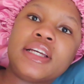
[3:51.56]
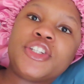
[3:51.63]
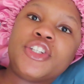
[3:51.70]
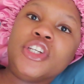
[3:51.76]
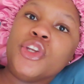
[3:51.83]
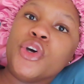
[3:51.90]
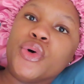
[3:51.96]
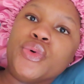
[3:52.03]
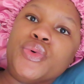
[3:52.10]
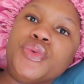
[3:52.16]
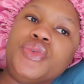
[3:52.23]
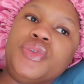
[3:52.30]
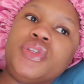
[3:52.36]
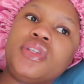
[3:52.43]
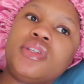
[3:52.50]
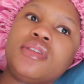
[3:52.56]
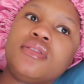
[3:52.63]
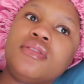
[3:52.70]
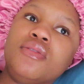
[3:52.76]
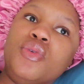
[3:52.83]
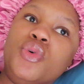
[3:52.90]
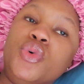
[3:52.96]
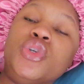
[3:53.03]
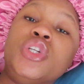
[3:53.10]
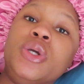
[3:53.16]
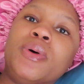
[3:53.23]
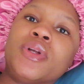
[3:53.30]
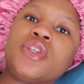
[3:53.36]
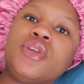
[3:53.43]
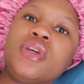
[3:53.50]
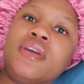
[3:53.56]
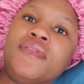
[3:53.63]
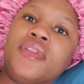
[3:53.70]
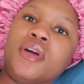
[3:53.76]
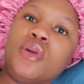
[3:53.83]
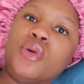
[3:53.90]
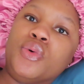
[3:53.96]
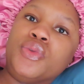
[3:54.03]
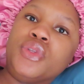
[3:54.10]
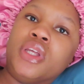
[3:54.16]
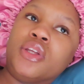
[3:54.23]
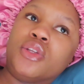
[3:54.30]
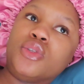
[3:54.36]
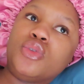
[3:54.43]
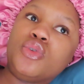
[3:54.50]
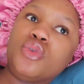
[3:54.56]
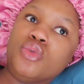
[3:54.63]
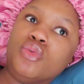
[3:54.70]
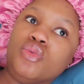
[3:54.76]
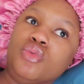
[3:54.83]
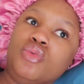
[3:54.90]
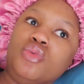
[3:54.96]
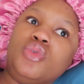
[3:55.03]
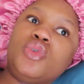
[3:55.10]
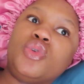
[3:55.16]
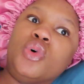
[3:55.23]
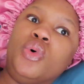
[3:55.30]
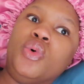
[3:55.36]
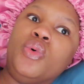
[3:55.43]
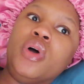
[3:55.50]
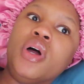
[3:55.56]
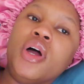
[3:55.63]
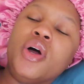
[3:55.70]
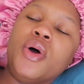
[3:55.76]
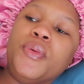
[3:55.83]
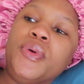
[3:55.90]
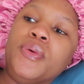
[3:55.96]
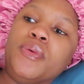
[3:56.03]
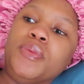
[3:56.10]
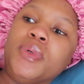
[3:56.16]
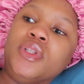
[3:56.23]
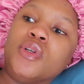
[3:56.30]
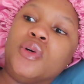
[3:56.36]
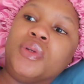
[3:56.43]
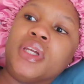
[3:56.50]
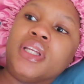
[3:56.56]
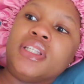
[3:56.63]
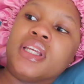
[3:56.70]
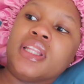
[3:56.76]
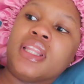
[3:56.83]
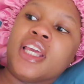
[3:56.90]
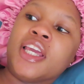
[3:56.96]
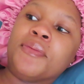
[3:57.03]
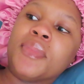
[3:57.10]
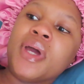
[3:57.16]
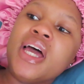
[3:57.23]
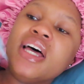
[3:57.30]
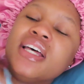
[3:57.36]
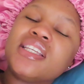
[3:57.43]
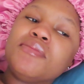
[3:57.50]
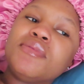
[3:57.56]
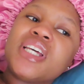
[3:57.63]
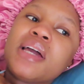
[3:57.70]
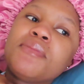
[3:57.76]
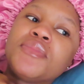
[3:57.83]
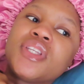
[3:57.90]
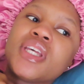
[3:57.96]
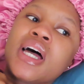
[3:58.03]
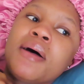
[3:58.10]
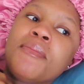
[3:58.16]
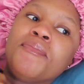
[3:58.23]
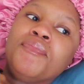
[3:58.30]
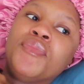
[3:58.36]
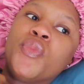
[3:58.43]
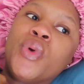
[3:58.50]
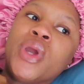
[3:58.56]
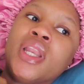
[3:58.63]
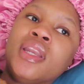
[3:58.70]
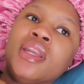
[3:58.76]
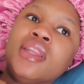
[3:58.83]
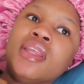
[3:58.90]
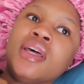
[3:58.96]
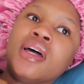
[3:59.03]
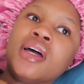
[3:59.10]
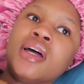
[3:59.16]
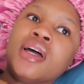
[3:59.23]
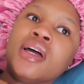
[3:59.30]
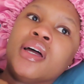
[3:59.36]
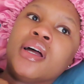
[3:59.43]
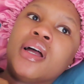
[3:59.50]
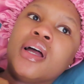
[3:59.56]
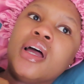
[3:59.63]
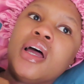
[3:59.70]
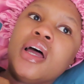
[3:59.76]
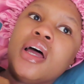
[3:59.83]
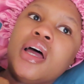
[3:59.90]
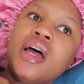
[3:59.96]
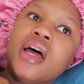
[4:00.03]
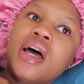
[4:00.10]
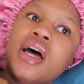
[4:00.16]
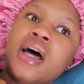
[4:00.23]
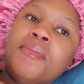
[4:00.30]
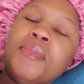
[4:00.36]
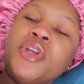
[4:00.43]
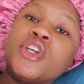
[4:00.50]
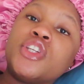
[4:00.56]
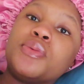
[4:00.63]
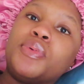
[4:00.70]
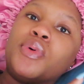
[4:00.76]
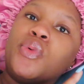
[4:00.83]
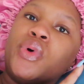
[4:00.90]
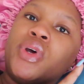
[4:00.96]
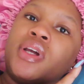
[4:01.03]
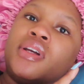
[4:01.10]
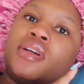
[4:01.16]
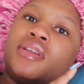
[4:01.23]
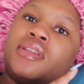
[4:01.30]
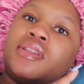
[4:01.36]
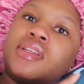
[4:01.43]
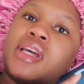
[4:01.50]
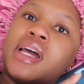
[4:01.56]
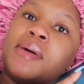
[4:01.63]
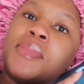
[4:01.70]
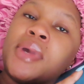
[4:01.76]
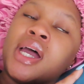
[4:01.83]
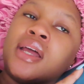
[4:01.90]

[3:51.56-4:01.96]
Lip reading: she knows who she wants to give the clothing to, so we will be donating them. Sometimes when the municipal workers come